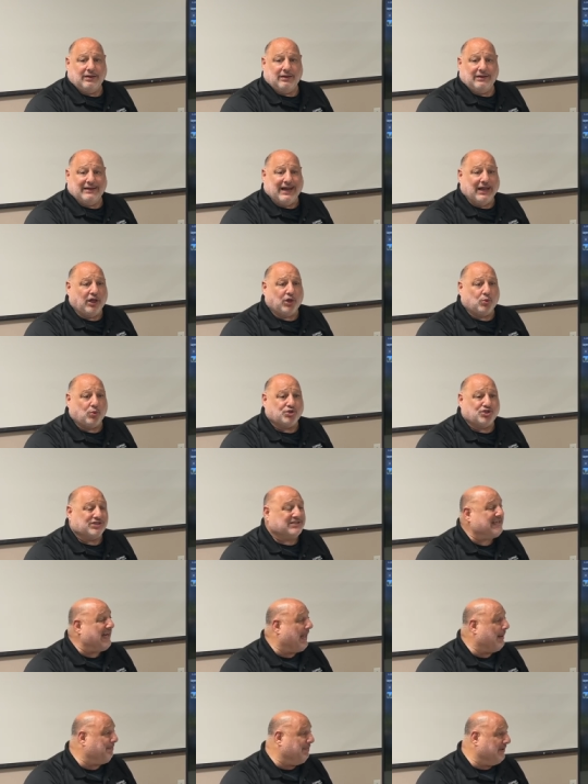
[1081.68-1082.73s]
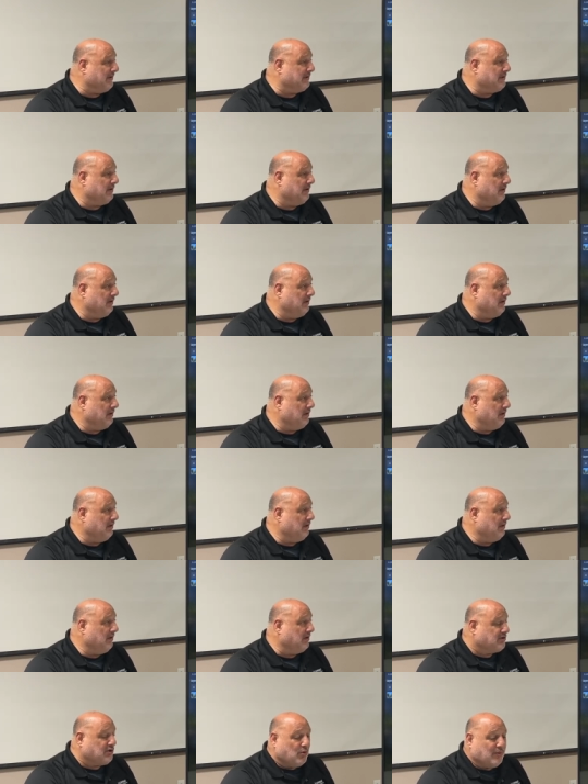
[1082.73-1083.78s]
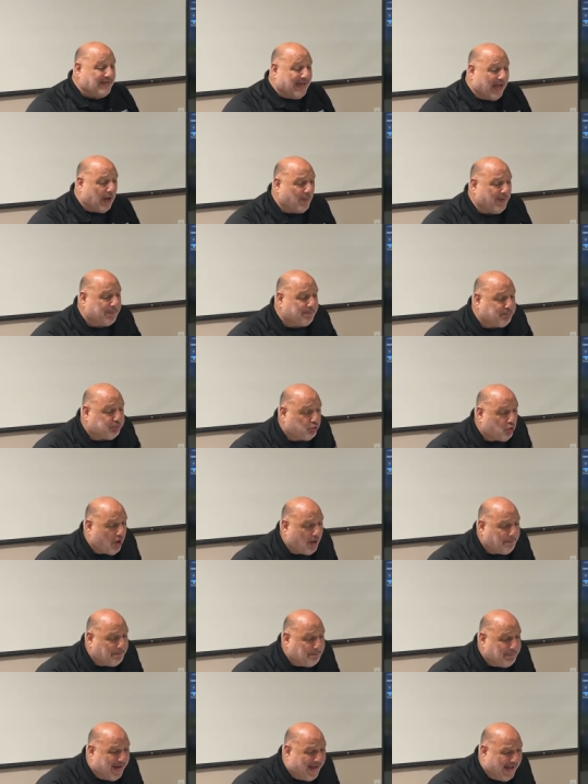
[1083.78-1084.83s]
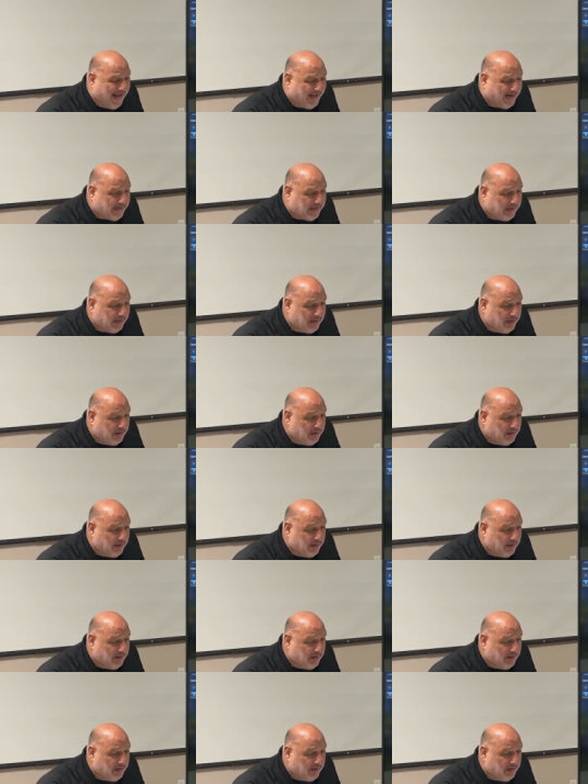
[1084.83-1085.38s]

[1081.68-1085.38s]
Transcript: Now look what just happened. So now it brought back